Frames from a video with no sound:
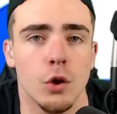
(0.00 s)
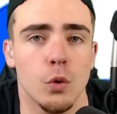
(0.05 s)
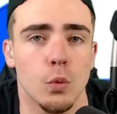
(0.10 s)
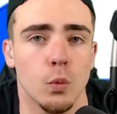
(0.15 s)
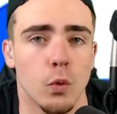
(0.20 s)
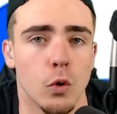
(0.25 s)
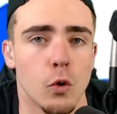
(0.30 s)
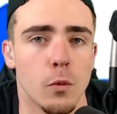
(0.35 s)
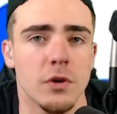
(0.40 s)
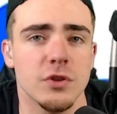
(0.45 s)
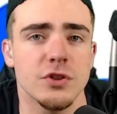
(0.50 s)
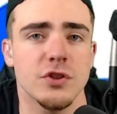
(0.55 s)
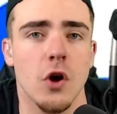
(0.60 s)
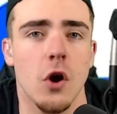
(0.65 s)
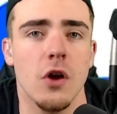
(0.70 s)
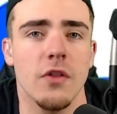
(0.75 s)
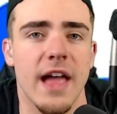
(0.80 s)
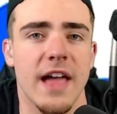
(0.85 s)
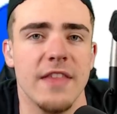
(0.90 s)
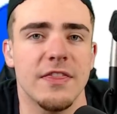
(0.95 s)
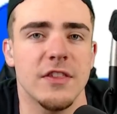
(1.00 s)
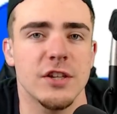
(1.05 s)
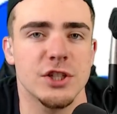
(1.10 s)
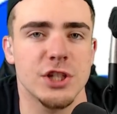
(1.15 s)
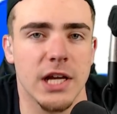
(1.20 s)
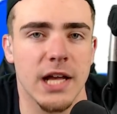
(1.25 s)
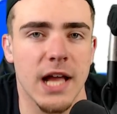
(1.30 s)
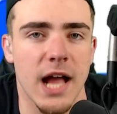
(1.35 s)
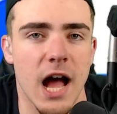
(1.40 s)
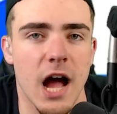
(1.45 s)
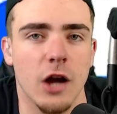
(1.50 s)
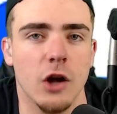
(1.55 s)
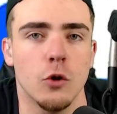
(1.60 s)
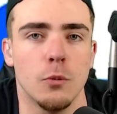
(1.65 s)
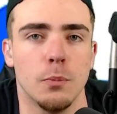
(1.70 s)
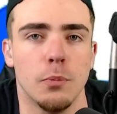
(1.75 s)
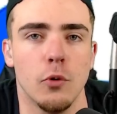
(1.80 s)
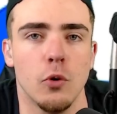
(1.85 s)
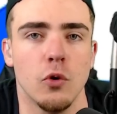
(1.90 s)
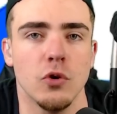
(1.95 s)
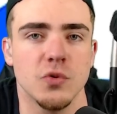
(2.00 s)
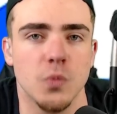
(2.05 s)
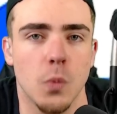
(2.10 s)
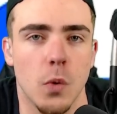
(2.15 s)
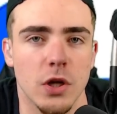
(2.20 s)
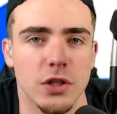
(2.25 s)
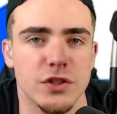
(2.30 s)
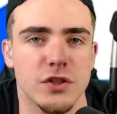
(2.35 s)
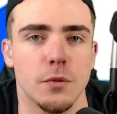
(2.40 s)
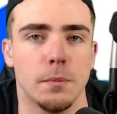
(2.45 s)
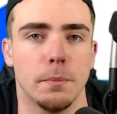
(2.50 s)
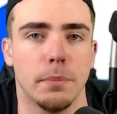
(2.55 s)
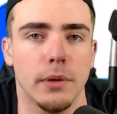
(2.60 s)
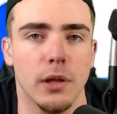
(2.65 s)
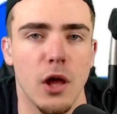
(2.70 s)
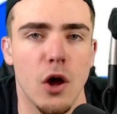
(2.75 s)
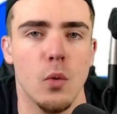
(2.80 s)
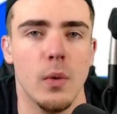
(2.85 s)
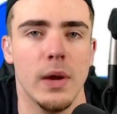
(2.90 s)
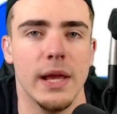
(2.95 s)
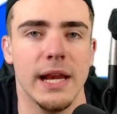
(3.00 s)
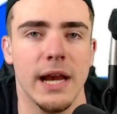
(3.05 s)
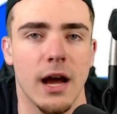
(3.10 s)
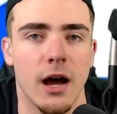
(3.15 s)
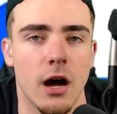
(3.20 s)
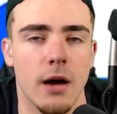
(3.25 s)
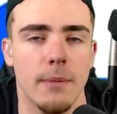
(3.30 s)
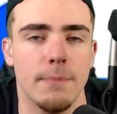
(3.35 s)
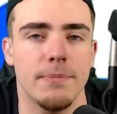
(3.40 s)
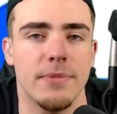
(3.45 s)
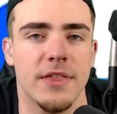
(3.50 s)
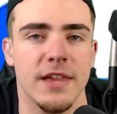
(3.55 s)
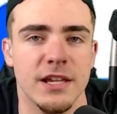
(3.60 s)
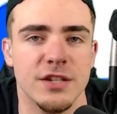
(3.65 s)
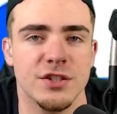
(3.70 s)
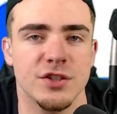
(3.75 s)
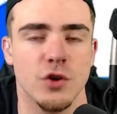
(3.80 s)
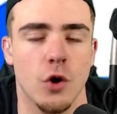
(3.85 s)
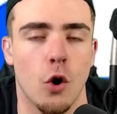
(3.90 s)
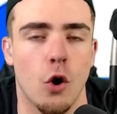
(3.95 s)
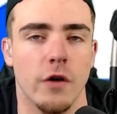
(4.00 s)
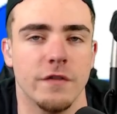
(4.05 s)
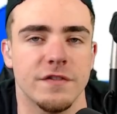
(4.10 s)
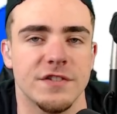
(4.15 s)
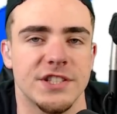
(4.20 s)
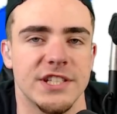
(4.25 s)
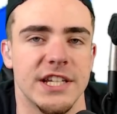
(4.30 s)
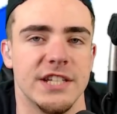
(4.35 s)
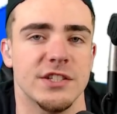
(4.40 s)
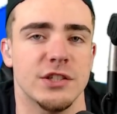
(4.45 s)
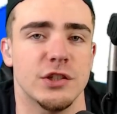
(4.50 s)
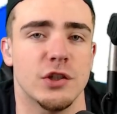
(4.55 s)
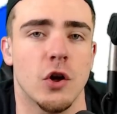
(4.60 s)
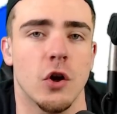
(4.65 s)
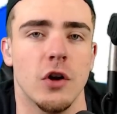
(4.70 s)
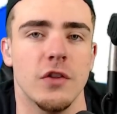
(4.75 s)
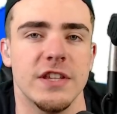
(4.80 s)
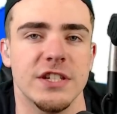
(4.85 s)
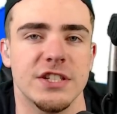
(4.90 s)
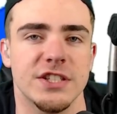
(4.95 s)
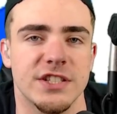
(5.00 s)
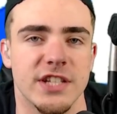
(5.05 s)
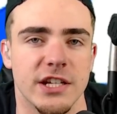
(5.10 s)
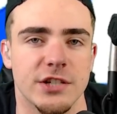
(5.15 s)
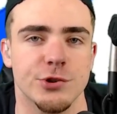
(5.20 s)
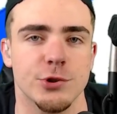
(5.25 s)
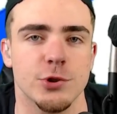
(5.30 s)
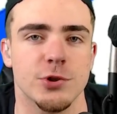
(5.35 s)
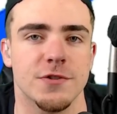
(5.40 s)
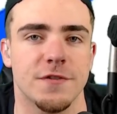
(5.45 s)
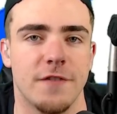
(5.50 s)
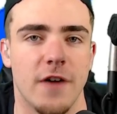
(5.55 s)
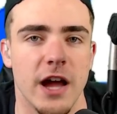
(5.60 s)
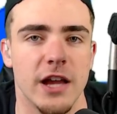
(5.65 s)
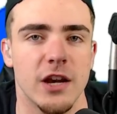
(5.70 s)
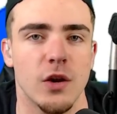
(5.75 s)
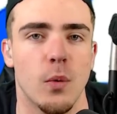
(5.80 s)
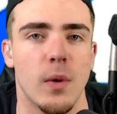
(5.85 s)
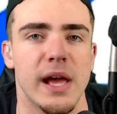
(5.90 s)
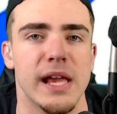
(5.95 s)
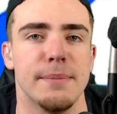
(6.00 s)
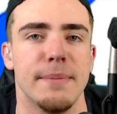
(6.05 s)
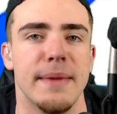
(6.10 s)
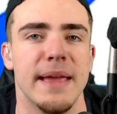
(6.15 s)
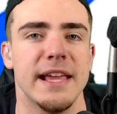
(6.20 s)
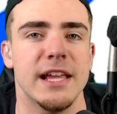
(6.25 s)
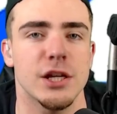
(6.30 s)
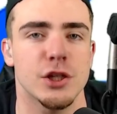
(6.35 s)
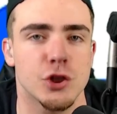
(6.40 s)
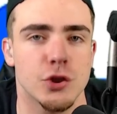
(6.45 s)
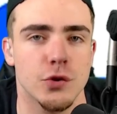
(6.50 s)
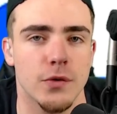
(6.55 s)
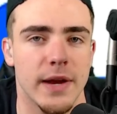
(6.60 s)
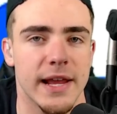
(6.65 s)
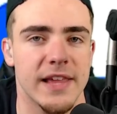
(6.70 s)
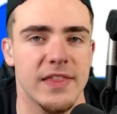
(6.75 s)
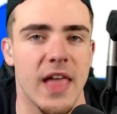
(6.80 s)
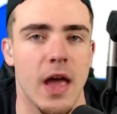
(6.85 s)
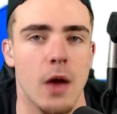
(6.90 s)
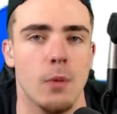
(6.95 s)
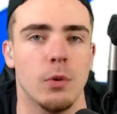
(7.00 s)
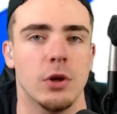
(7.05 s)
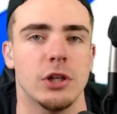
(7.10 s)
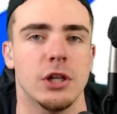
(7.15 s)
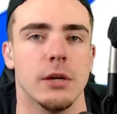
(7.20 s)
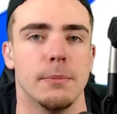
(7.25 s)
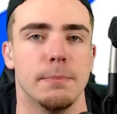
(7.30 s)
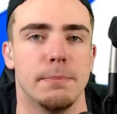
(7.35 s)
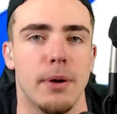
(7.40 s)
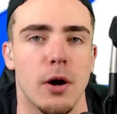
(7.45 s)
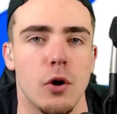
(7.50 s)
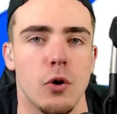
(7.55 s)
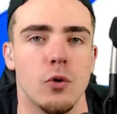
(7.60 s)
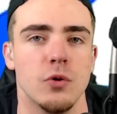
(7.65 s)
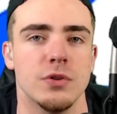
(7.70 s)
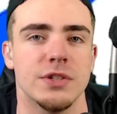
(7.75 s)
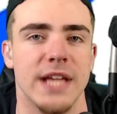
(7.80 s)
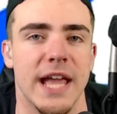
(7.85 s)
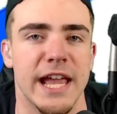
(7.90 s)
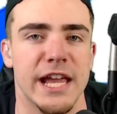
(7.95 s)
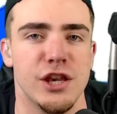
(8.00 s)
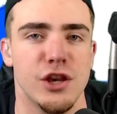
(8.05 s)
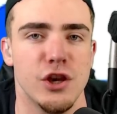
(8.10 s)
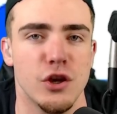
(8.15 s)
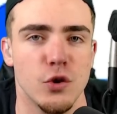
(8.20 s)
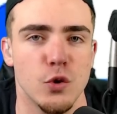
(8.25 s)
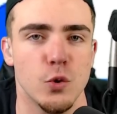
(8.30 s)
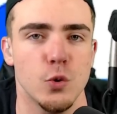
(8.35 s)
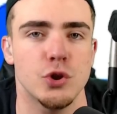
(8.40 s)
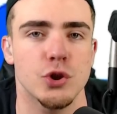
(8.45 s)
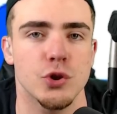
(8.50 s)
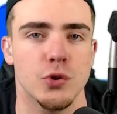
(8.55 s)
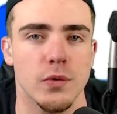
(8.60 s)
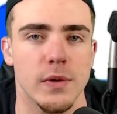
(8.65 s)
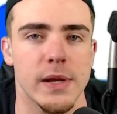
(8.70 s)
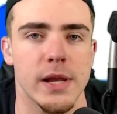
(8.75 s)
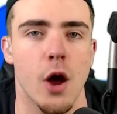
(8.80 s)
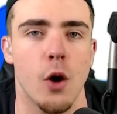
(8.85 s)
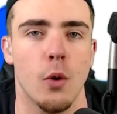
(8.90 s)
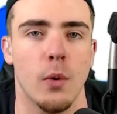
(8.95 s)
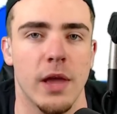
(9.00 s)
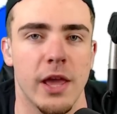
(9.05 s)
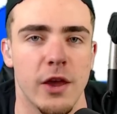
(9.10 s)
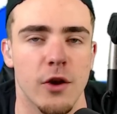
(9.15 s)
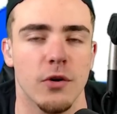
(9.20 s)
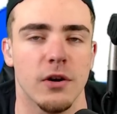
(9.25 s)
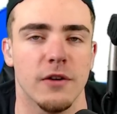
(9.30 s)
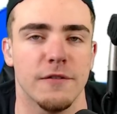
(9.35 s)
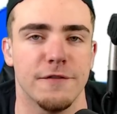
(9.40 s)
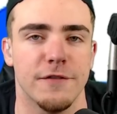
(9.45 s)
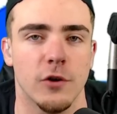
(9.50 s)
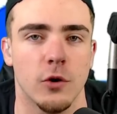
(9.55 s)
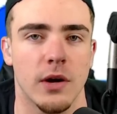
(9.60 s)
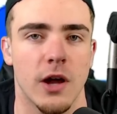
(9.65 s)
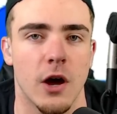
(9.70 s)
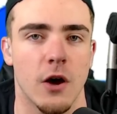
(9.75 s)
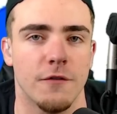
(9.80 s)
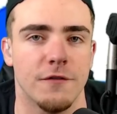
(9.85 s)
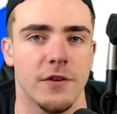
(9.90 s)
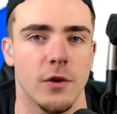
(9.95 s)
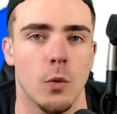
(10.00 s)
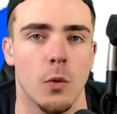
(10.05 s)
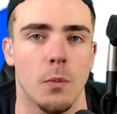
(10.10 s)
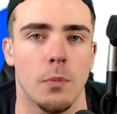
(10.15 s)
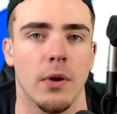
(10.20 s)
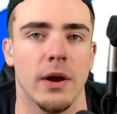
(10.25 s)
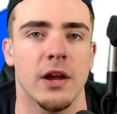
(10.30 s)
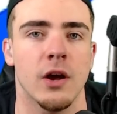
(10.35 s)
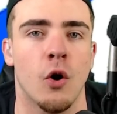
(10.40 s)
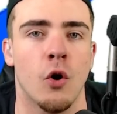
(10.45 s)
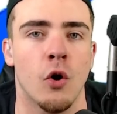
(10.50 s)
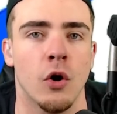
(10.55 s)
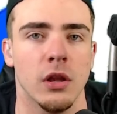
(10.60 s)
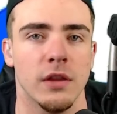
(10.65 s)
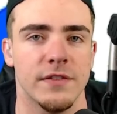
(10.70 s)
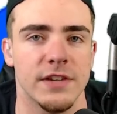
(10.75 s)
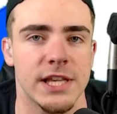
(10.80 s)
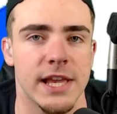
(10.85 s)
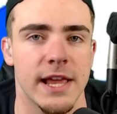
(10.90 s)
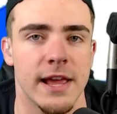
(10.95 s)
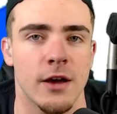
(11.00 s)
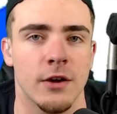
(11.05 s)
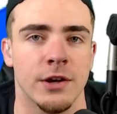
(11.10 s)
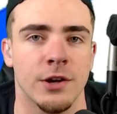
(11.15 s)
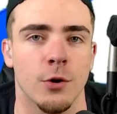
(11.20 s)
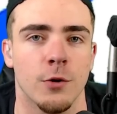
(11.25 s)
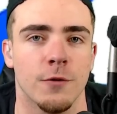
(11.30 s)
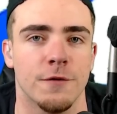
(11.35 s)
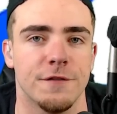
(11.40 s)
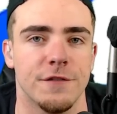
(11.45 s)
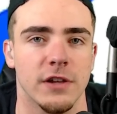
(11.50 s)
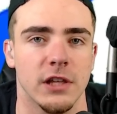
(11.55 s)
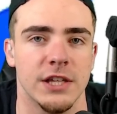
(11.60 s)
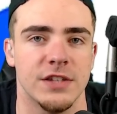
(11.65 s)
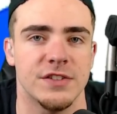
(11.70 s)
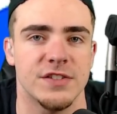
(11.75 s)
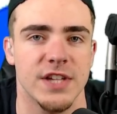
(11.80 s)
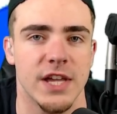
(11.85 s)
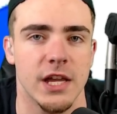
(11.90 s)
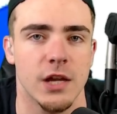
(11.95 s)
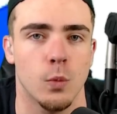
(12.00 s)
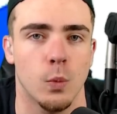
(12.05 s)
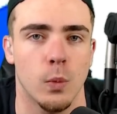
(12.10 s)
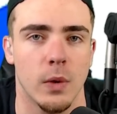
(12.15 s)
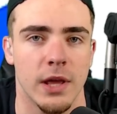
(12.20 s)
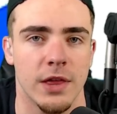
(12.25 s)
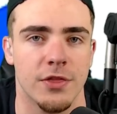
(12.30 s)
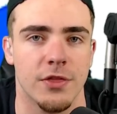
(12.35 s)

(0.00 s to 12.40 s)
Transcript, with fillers: Rumors are that the Chicago Bulls want to blow it up this offseason. Could the Sixers find a way to make a trade that would compose a new trio here in Philadelphia? We'll break all of it down here on Philly Take with